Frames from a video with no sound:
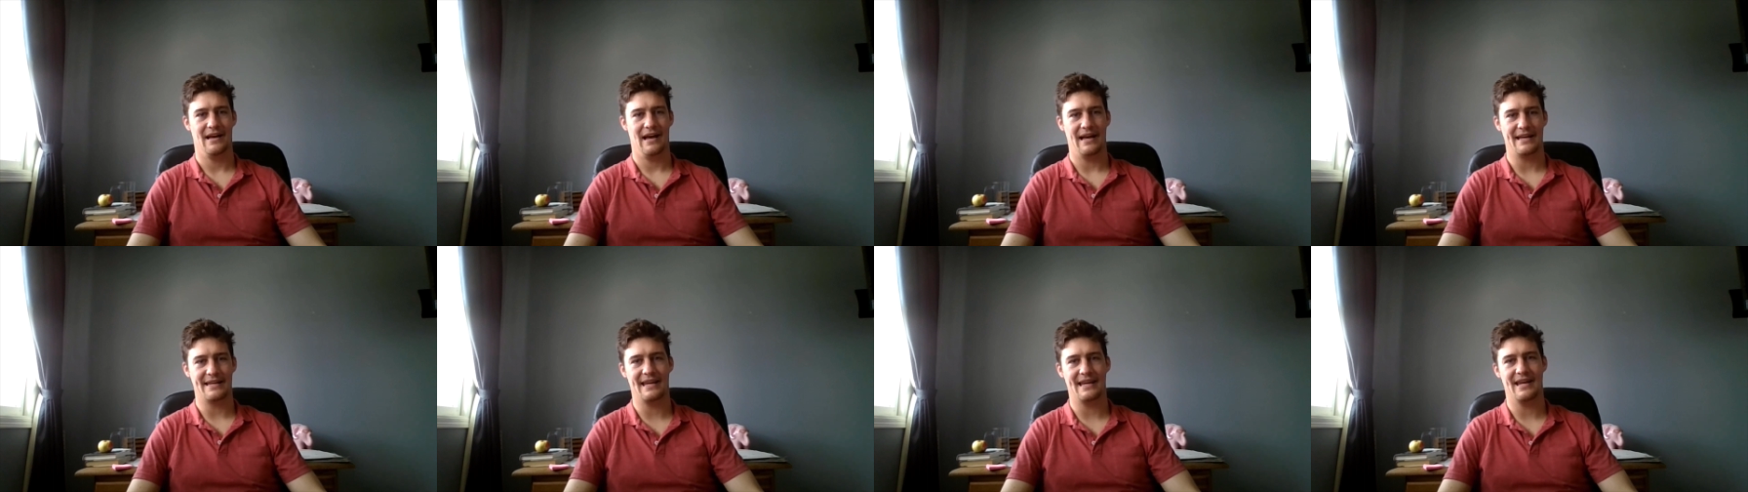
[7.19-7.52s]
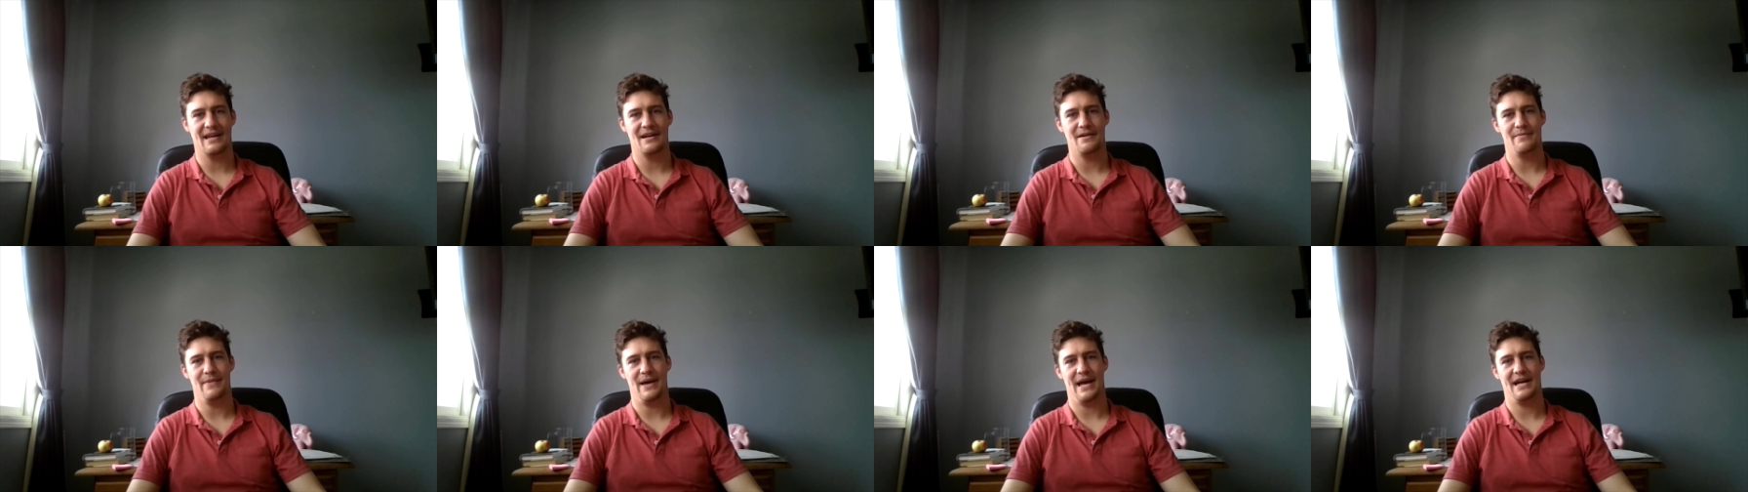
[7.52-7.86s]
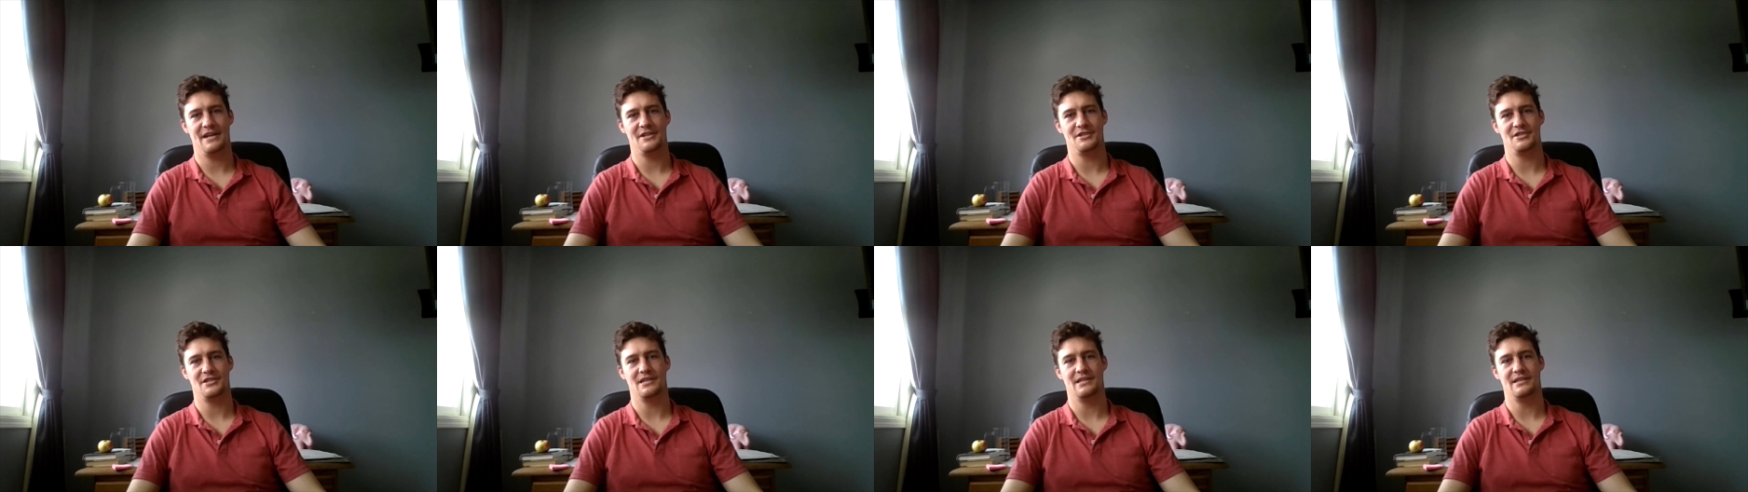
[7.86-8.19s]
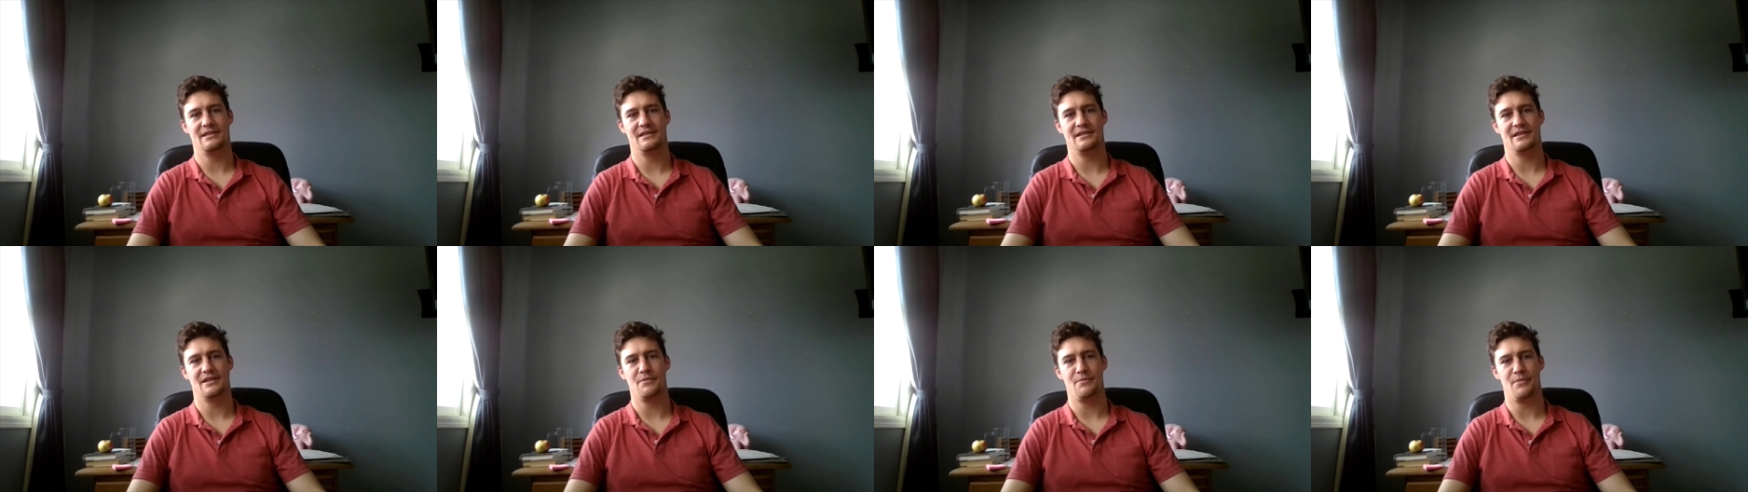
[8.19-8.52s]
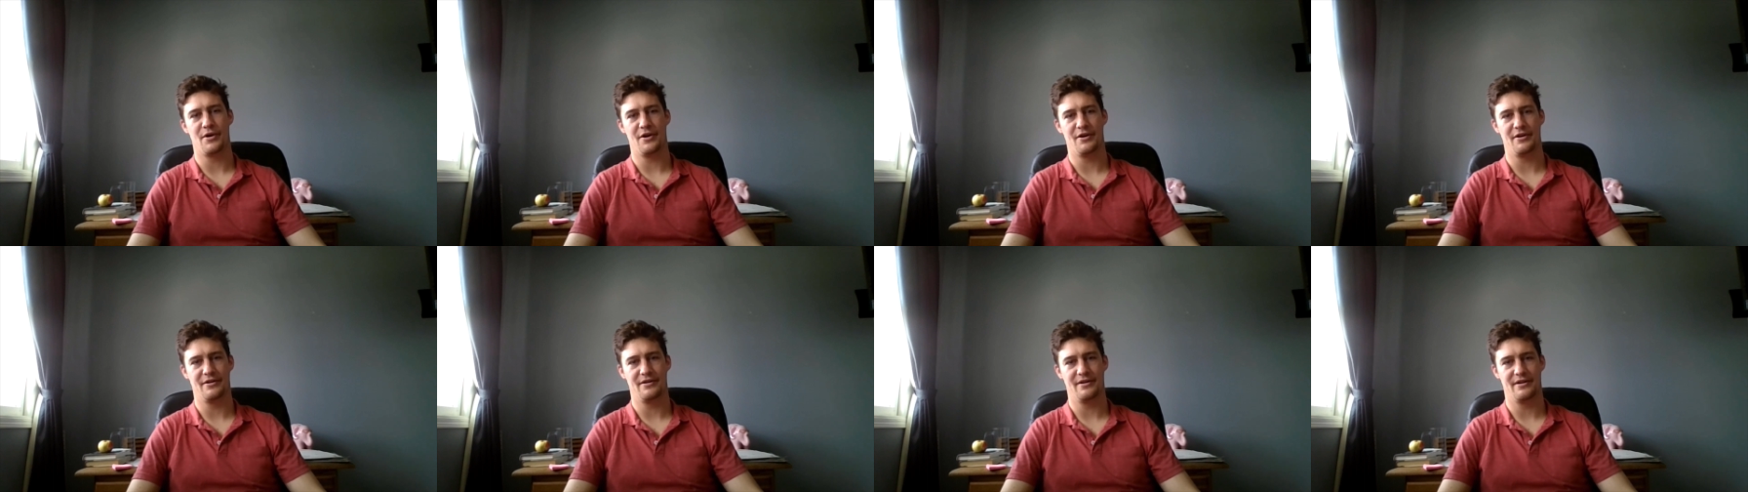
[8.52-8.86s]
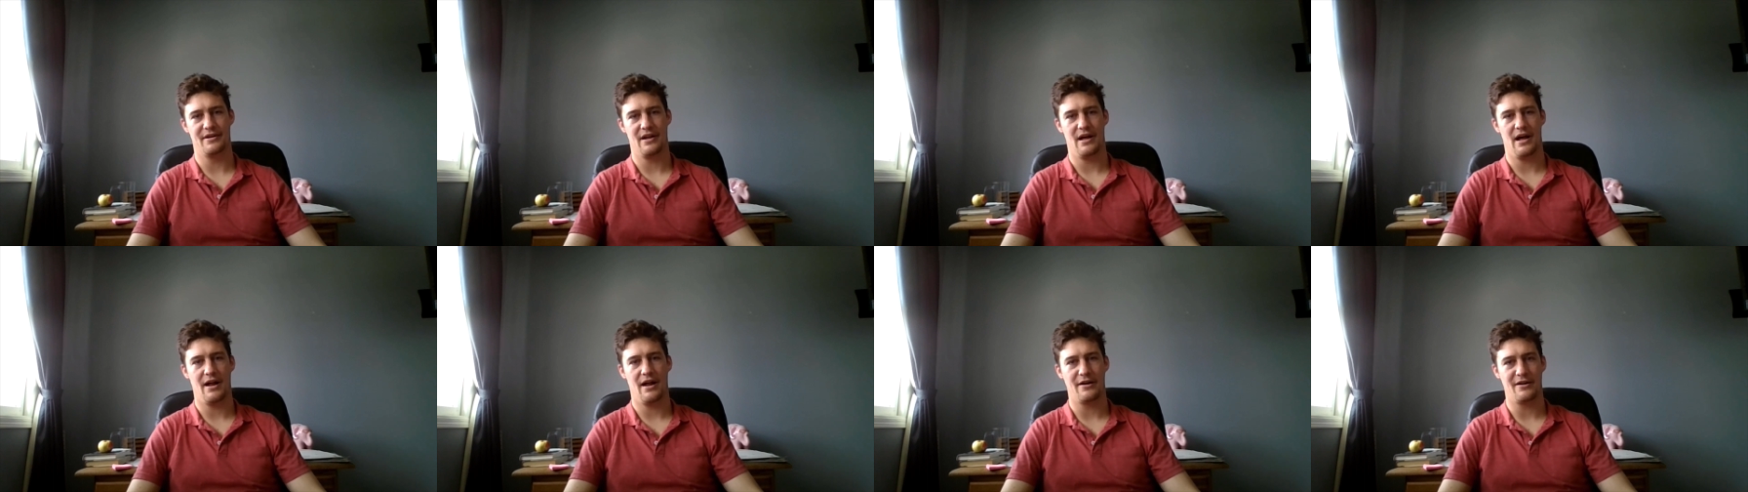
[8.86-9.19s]
I can't imagine the
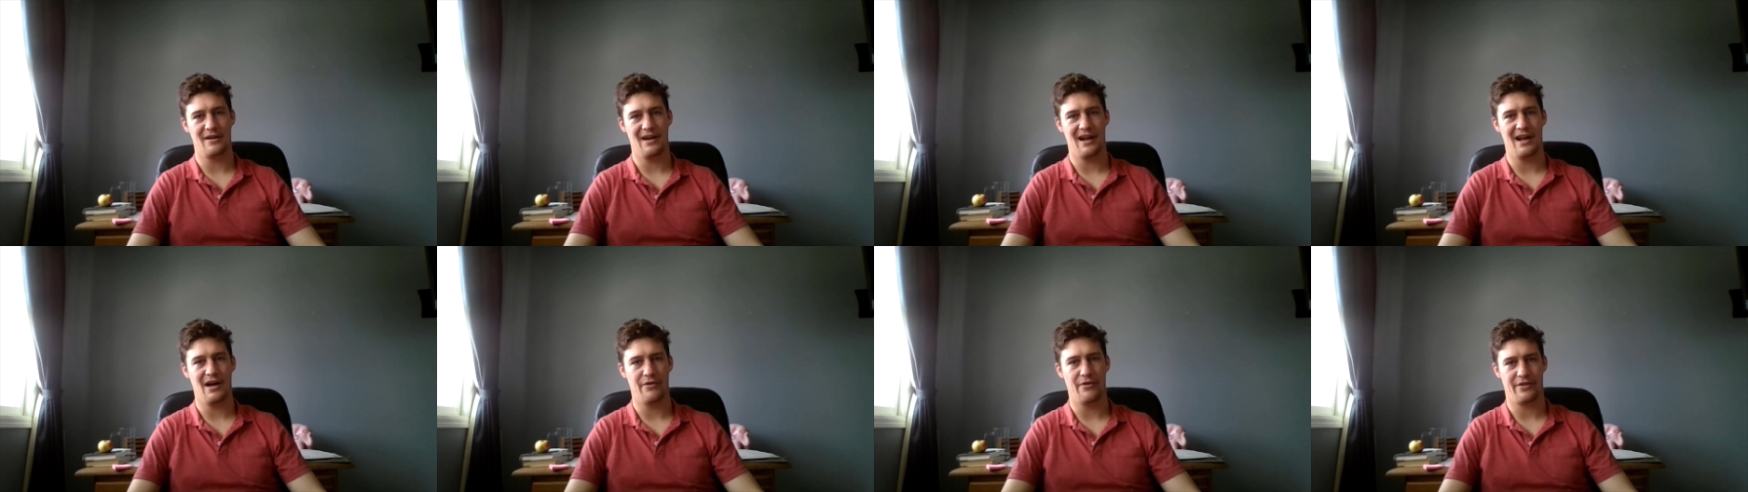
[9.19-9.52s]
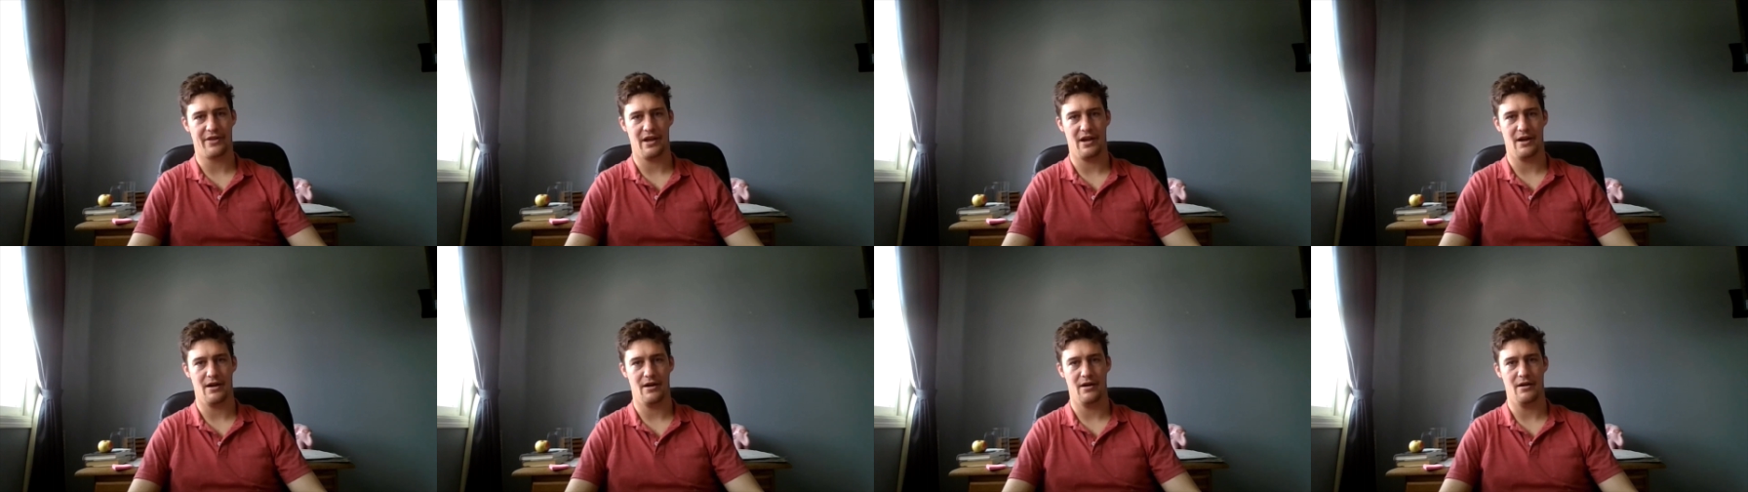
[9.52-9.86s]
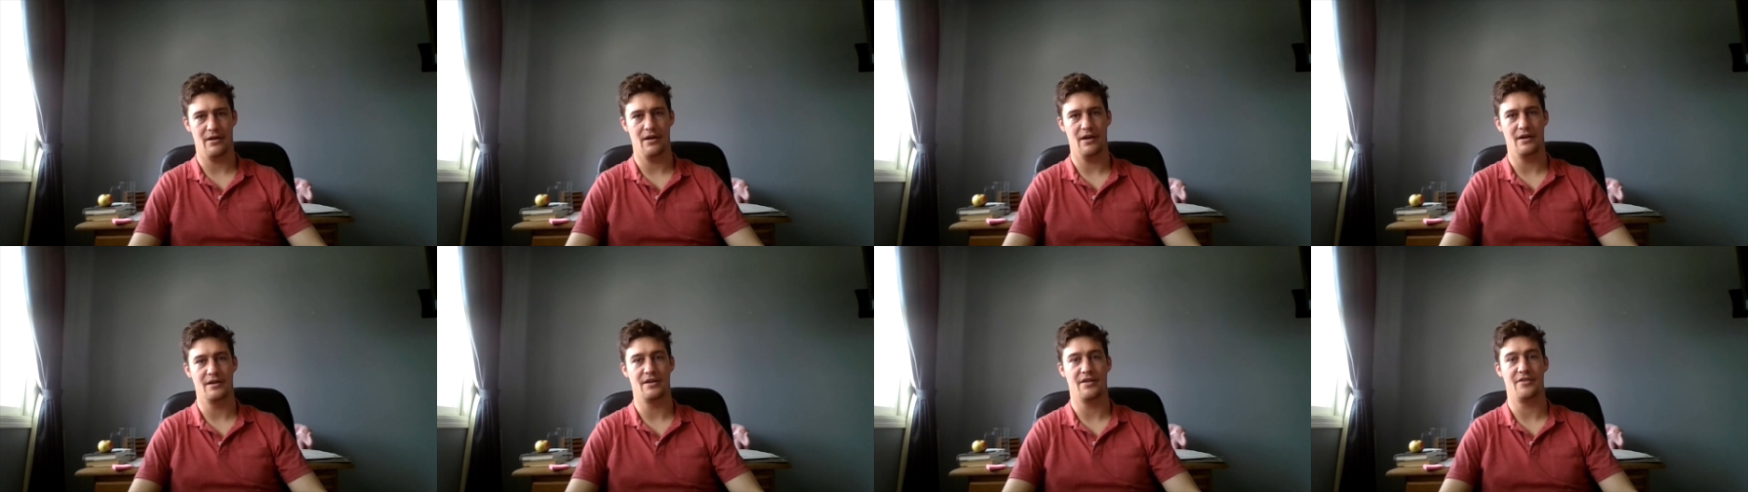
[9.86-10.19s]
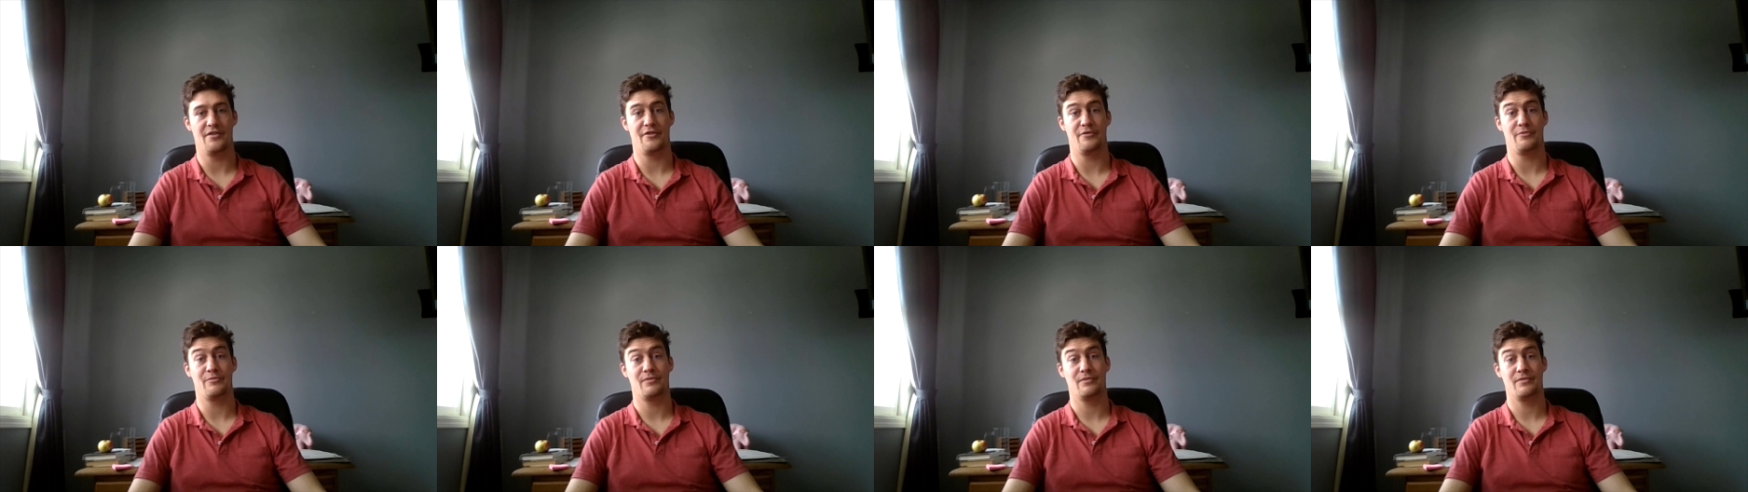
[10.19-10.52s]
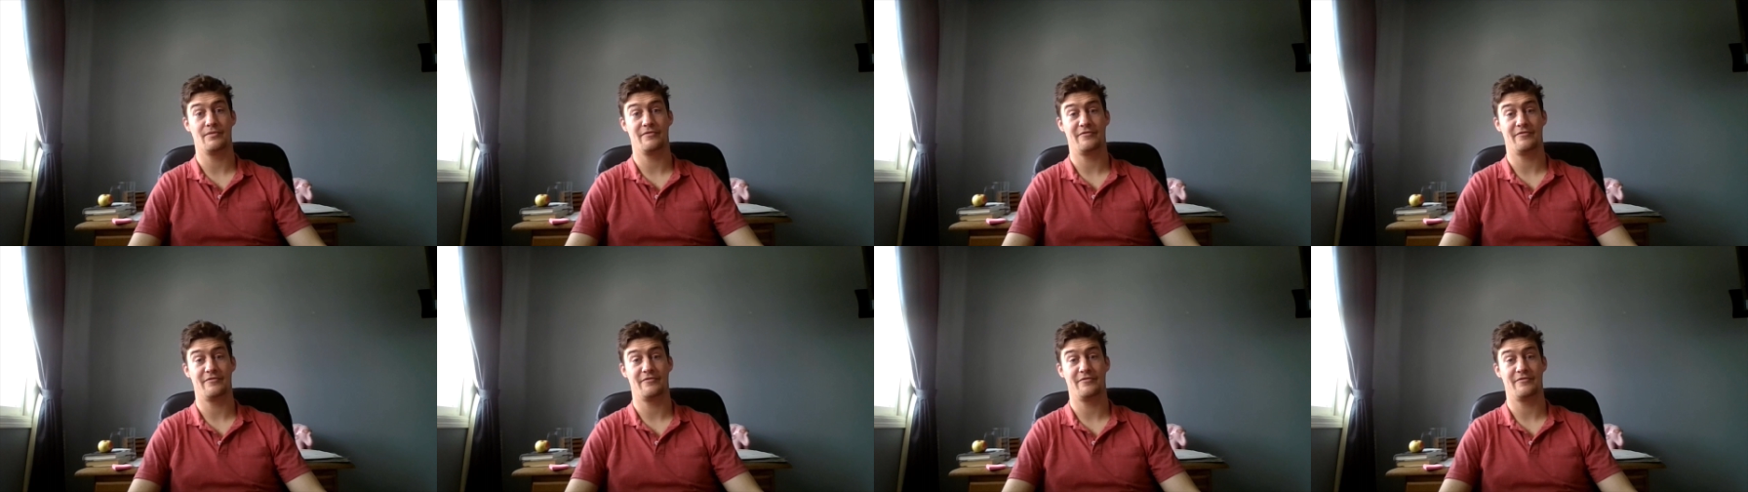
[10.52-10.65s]
burden on our healthcare and other